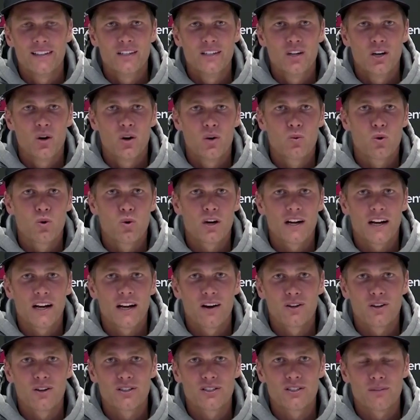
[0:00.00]
a
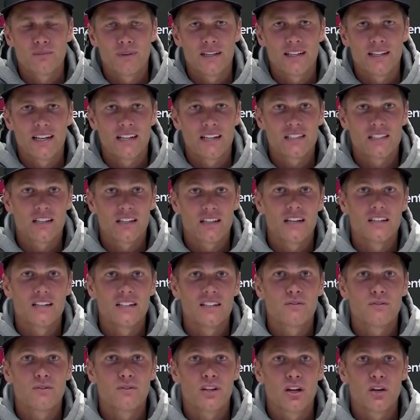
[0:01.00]
workout or something like that's a lot
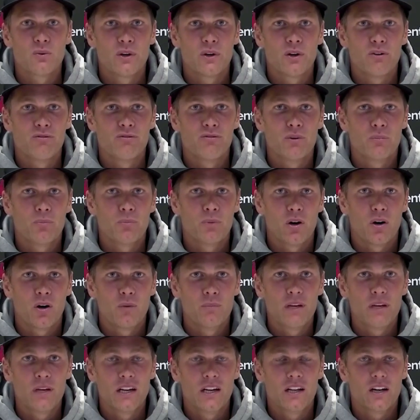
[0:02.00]
different than real football
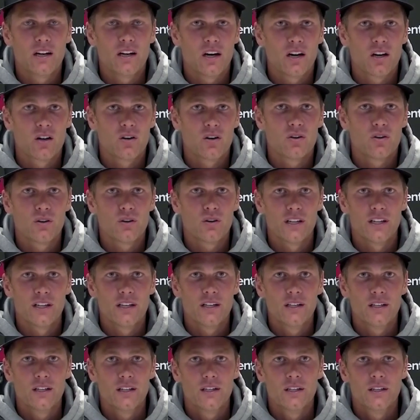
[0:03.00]
and being in the huddle
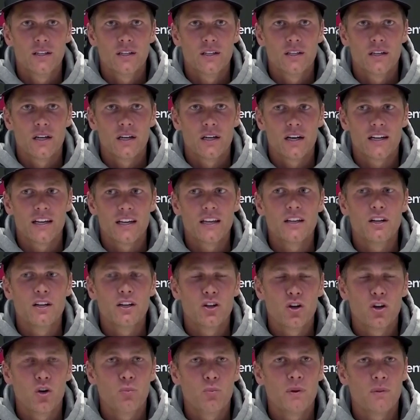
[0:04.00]
and uh, getting
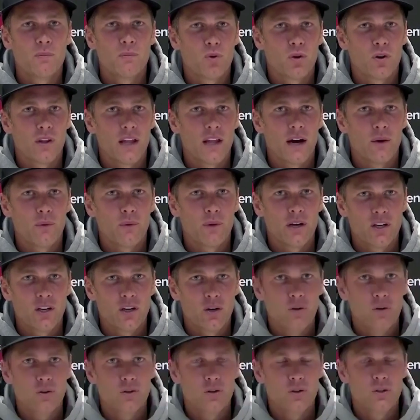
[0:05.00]
to know people in that way,
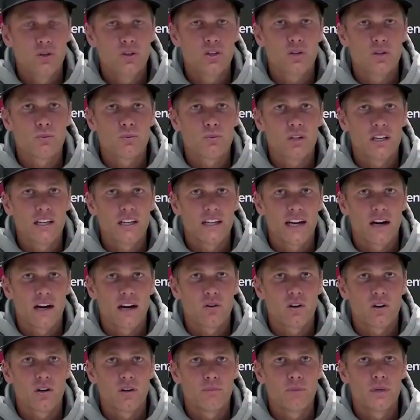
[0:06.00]
knowing who you can really
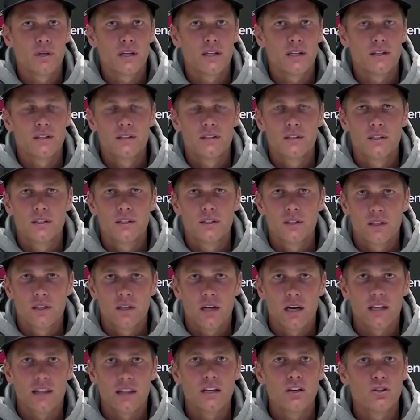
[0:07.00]
count on. But
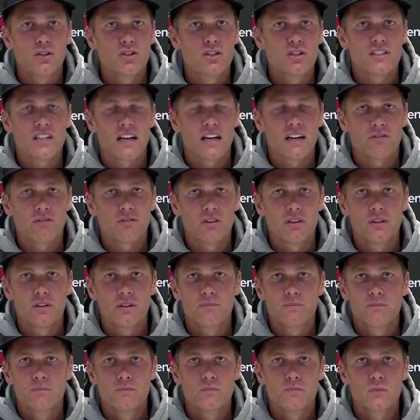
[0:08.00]
I think you just have to
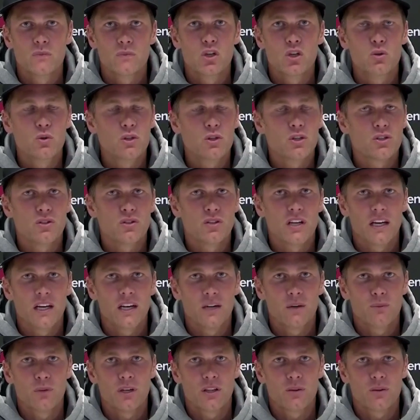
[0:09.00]
do what you
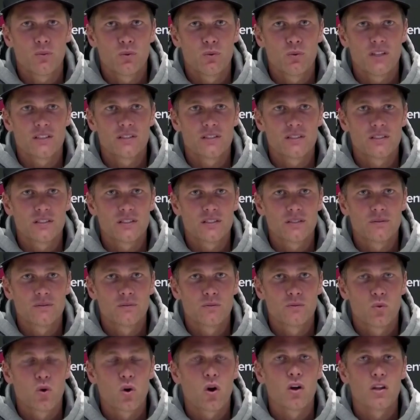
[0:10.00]
can with what's
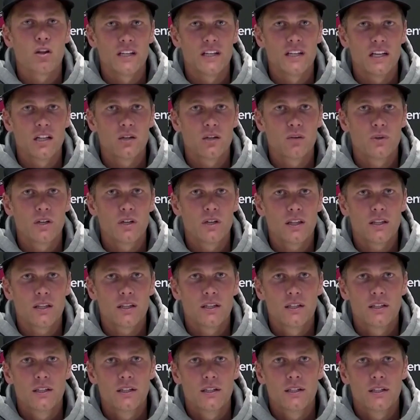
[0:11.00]
we're all dealing with.
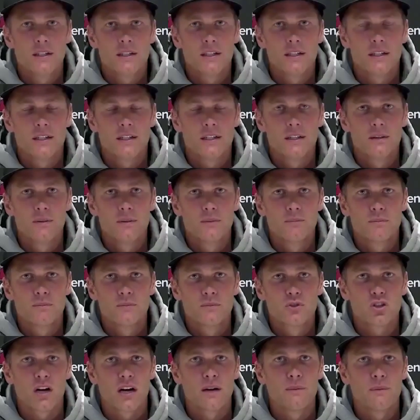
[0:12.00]
Um,
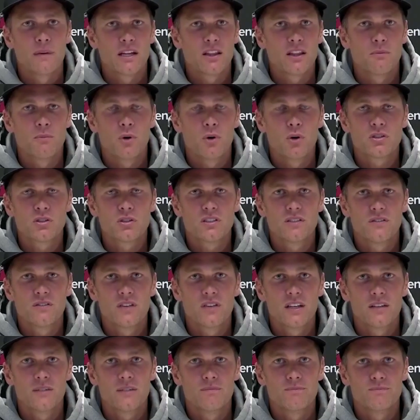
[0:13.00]
try to make the most of
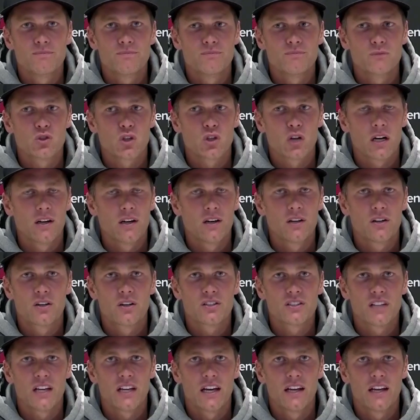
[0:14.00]
it and try to
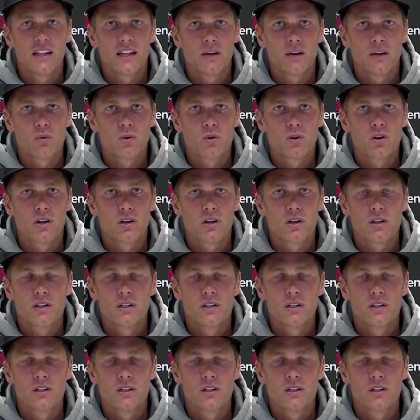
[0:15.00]
understand that we're,